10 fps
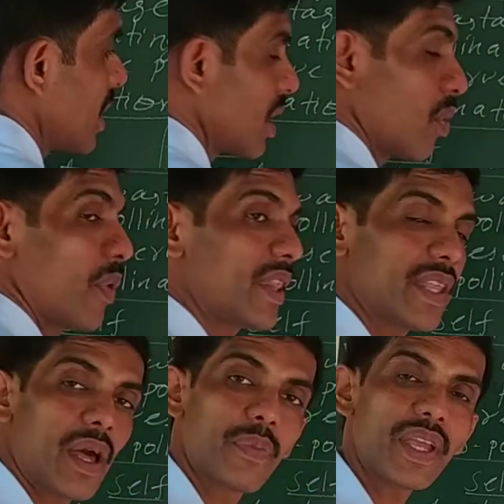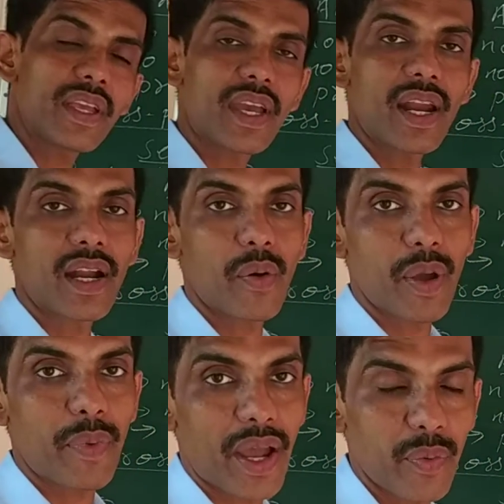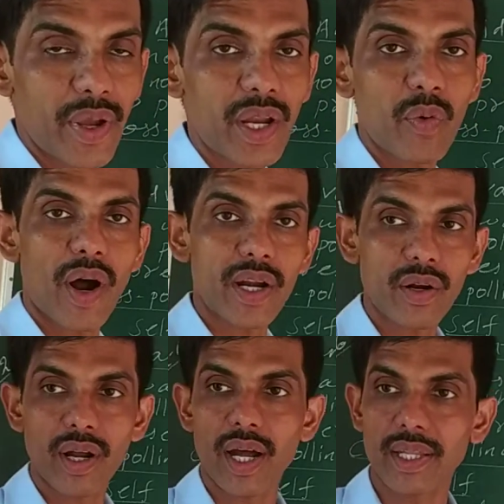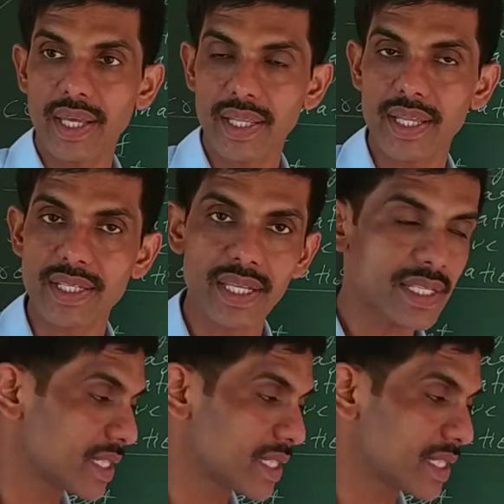when they are being carried away by wind, water or other agencies.